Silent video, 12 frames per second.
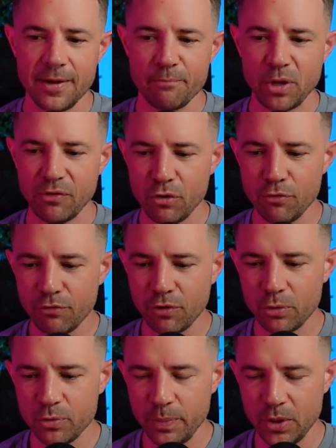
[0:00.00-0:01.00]
If you
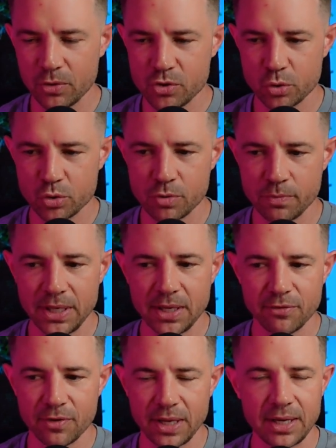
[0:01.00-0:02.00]
followed me on social media
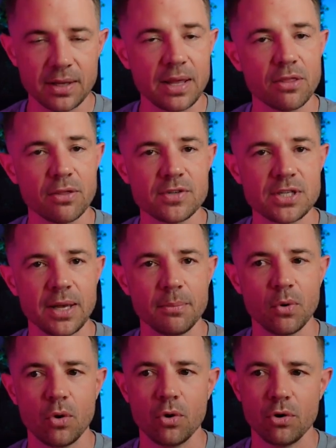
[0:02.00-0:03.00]
for any length of time,
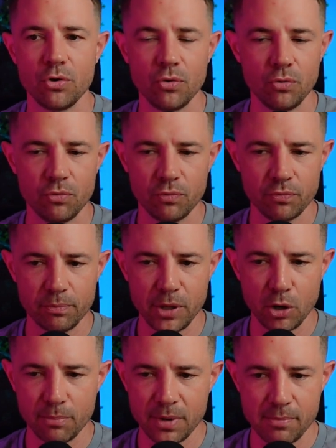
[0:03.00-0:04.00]
or you've been
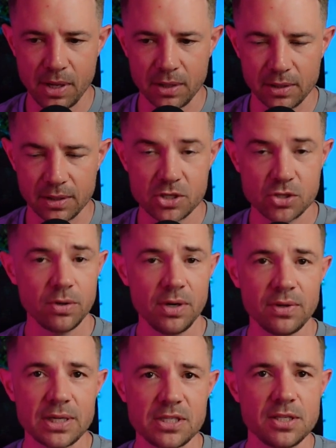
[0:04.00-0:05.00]
on my mailing list, or
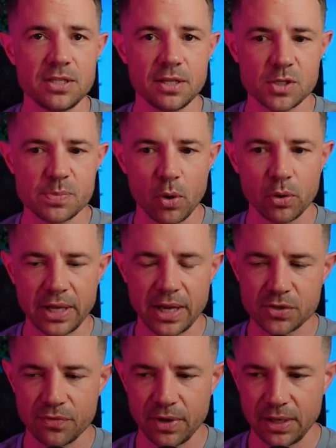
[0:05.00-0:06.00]
even listened to this
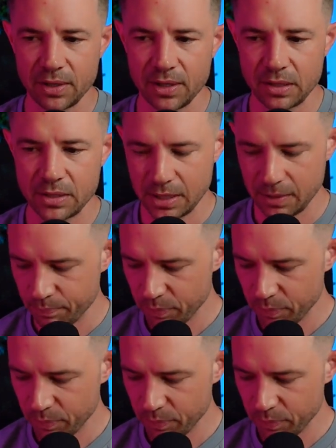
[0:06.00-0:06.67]
podcast for any length of time,